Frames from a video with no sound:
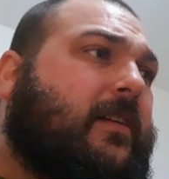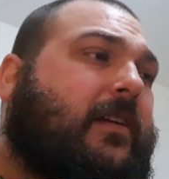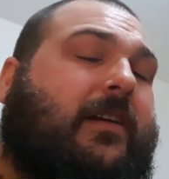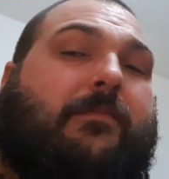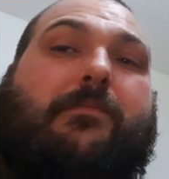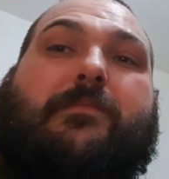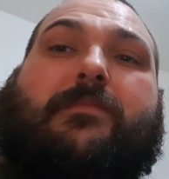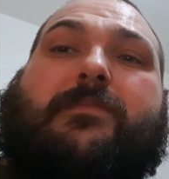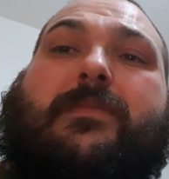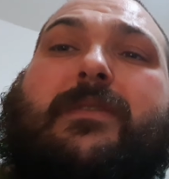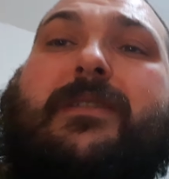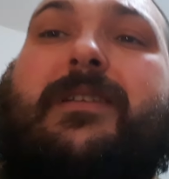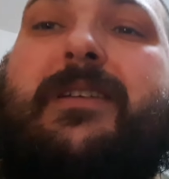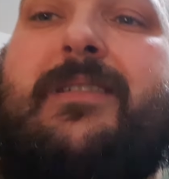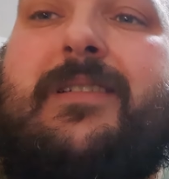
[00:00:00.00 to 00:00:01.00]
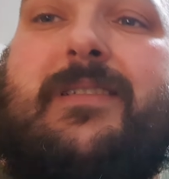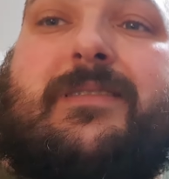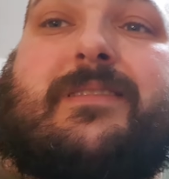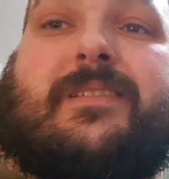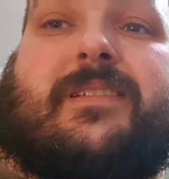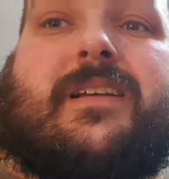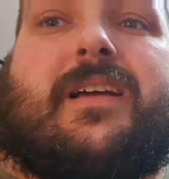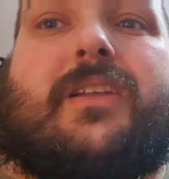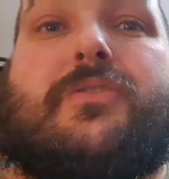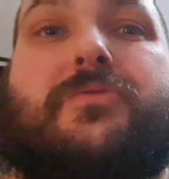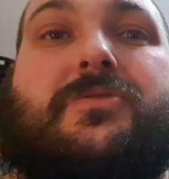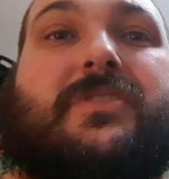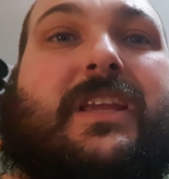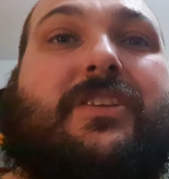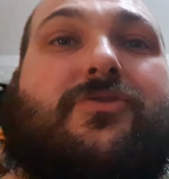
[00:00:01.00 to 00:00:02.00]
I
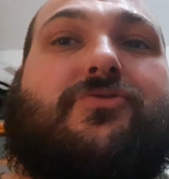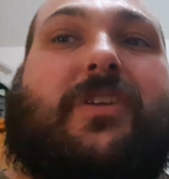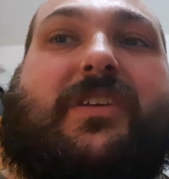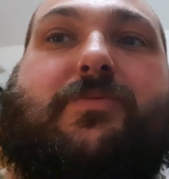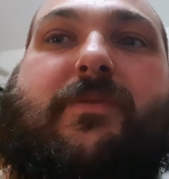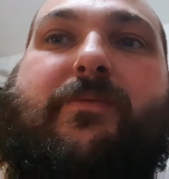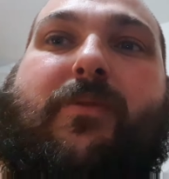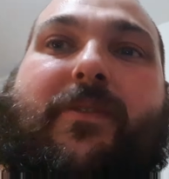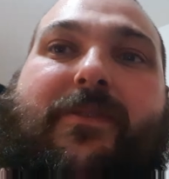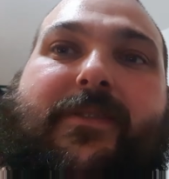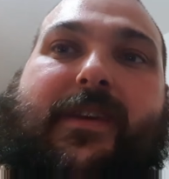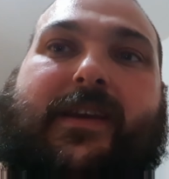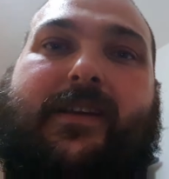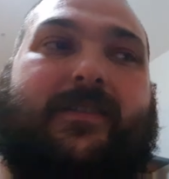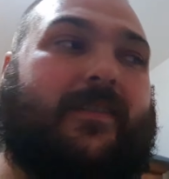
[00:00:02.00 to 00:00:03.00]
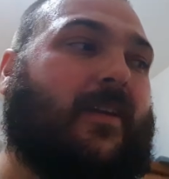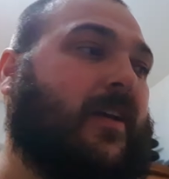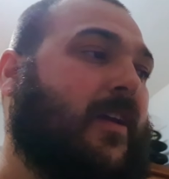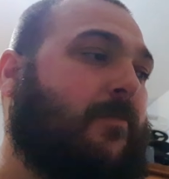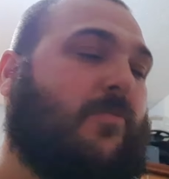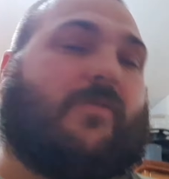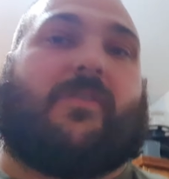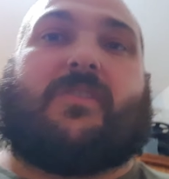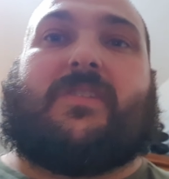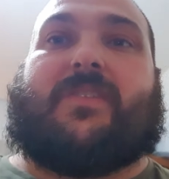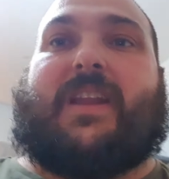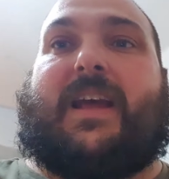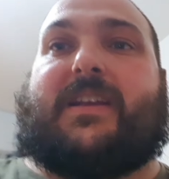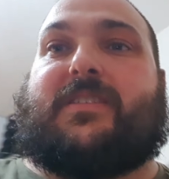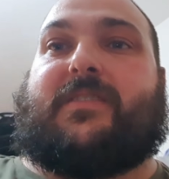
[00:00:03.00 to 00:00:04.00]
lose interest with one thing and move on to the
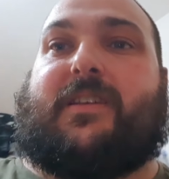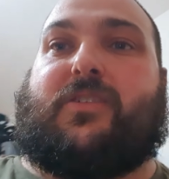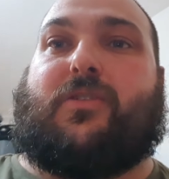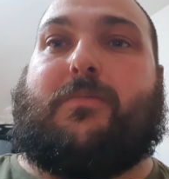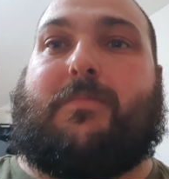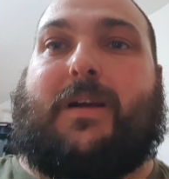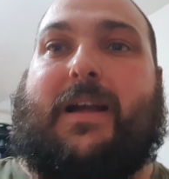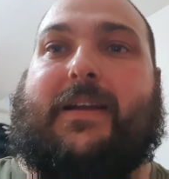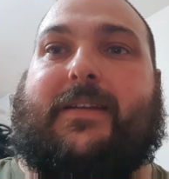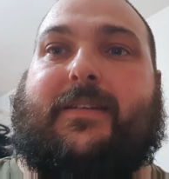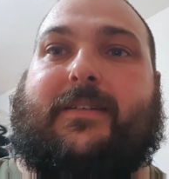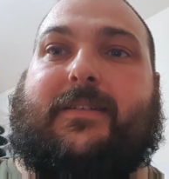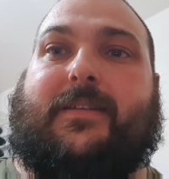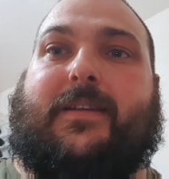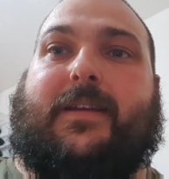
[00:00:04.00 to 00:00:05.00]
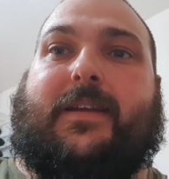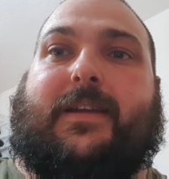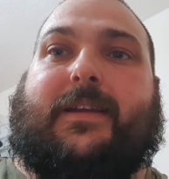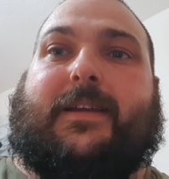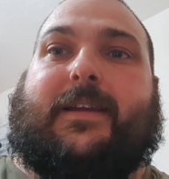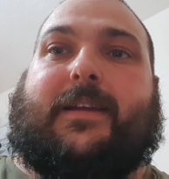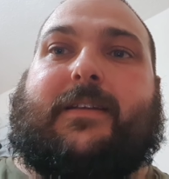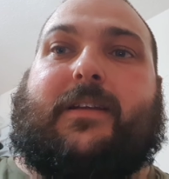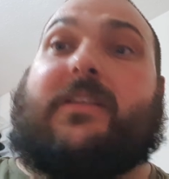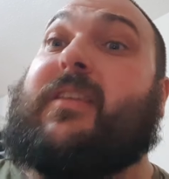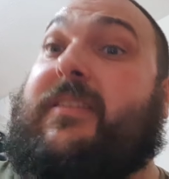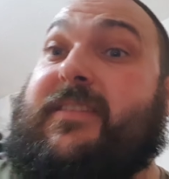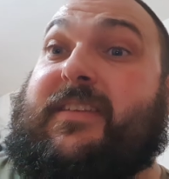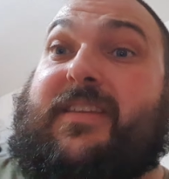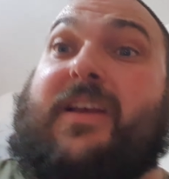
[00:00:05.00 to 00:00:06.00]
next, and then come back and I'll
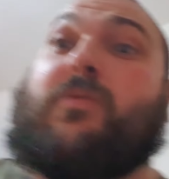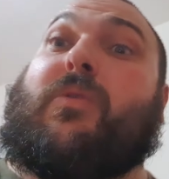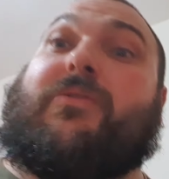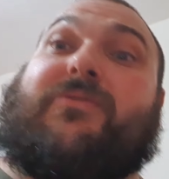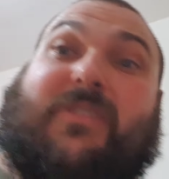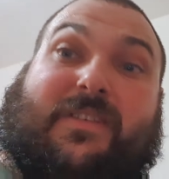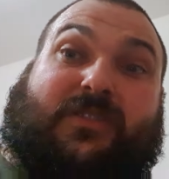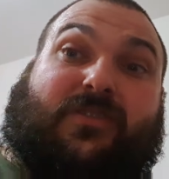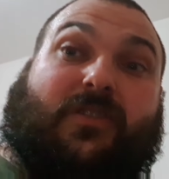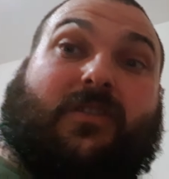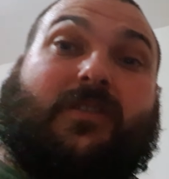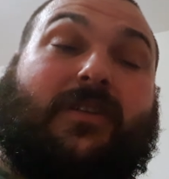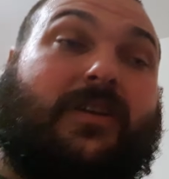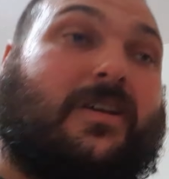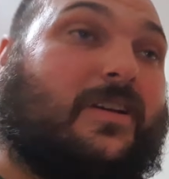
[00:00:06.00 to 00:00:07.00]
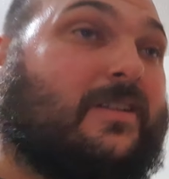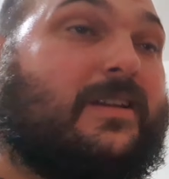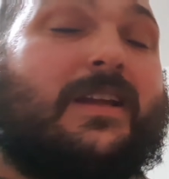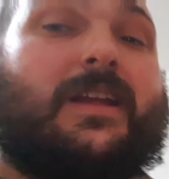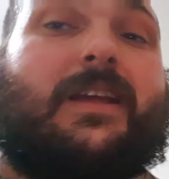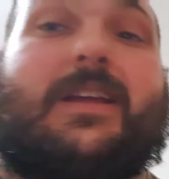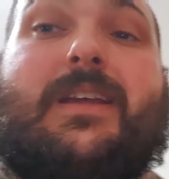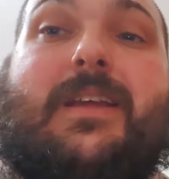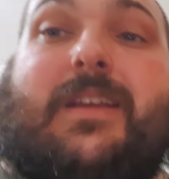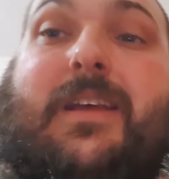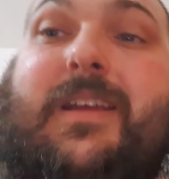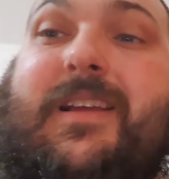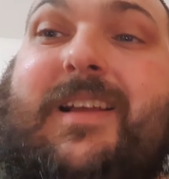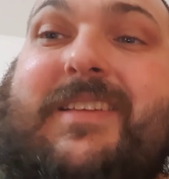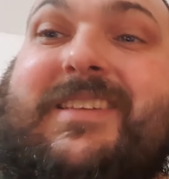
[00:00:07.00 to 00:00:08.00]
tell you one thing that's
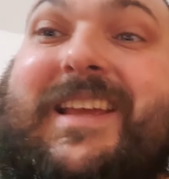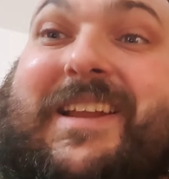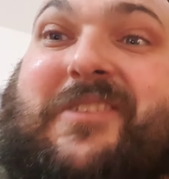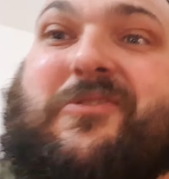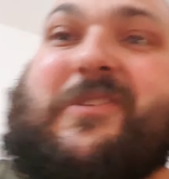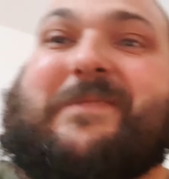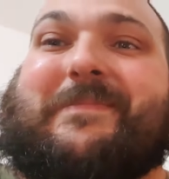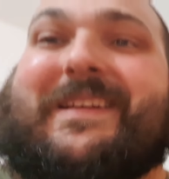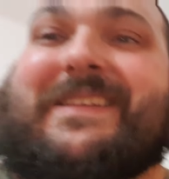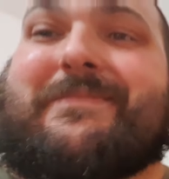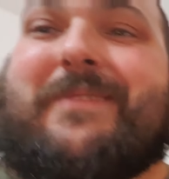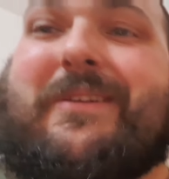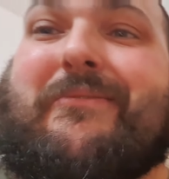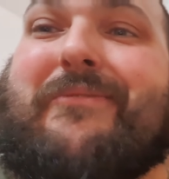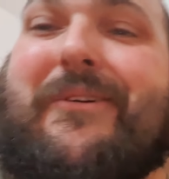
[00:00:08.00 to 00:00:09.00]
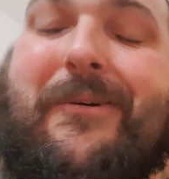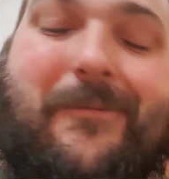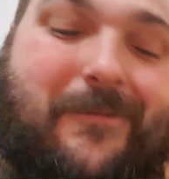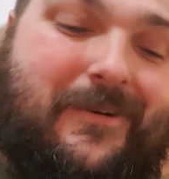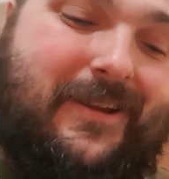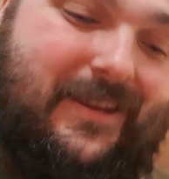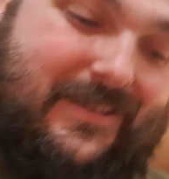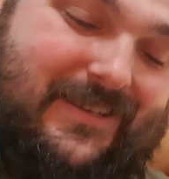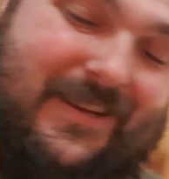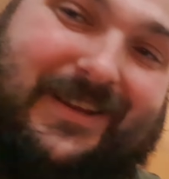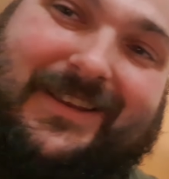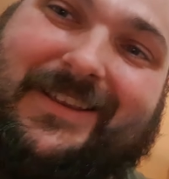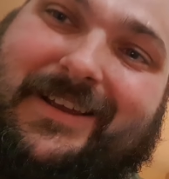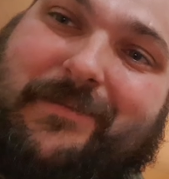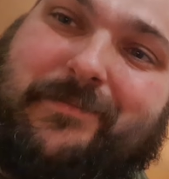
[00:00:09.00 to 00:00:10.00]
I say annoyed me, it's my own fault, is
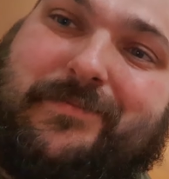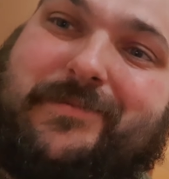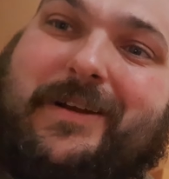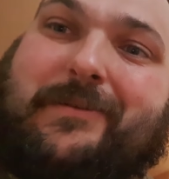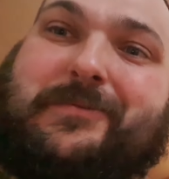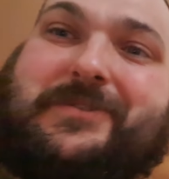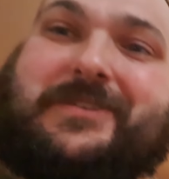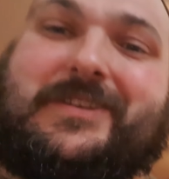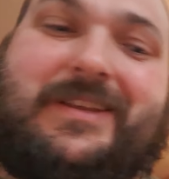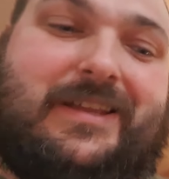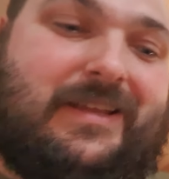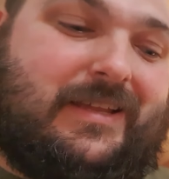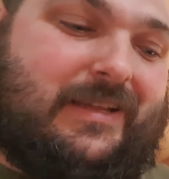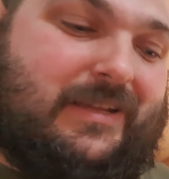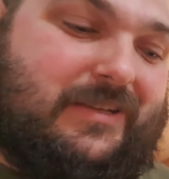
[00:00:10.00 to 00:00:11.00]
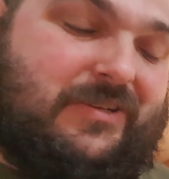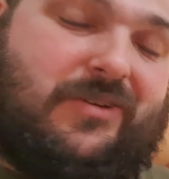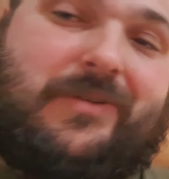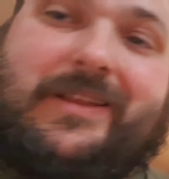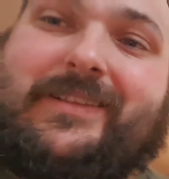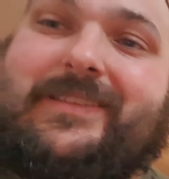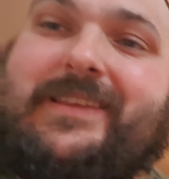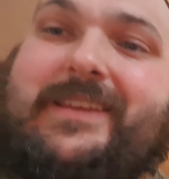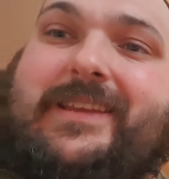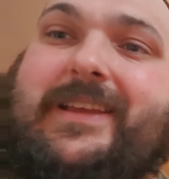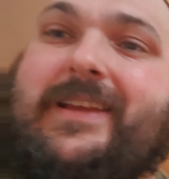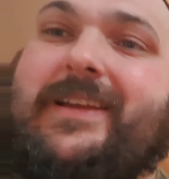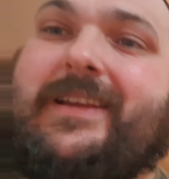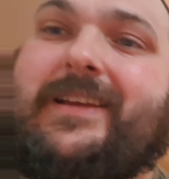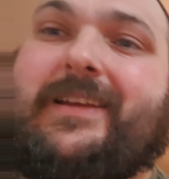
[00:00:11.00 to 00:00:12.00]
I was doing
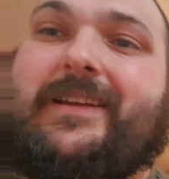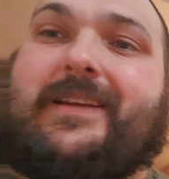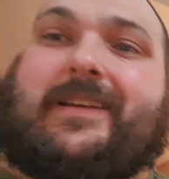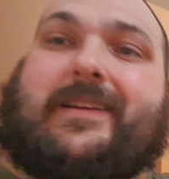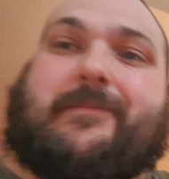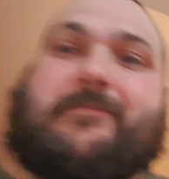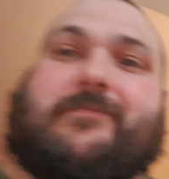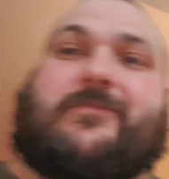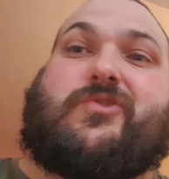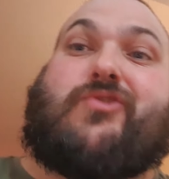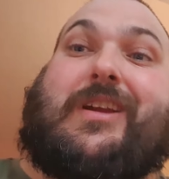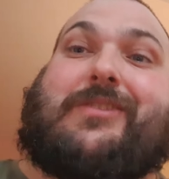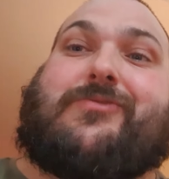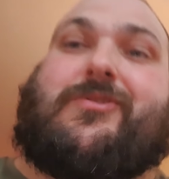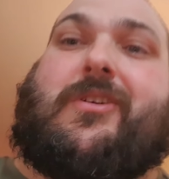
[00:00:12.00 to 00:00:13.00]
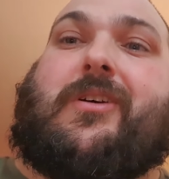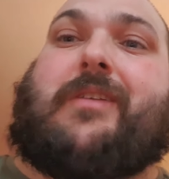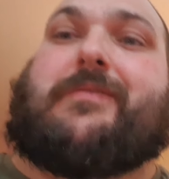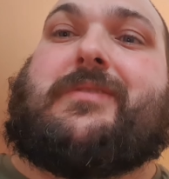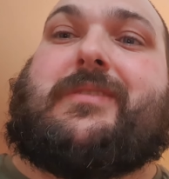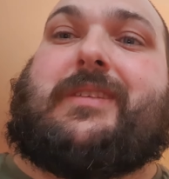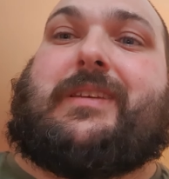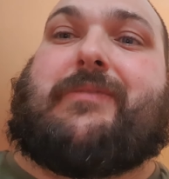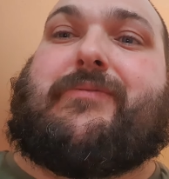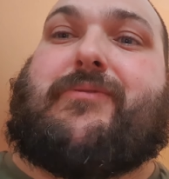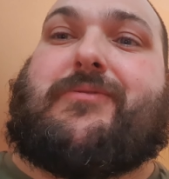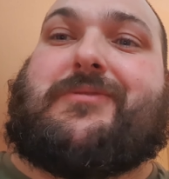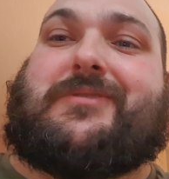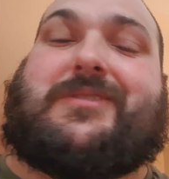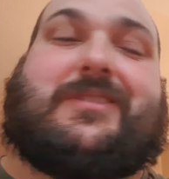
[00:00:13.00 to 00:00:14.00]
the track drives, the
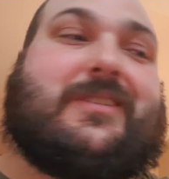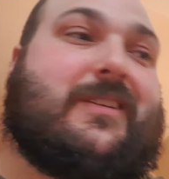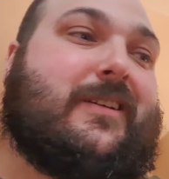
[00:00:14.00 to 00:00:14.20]
front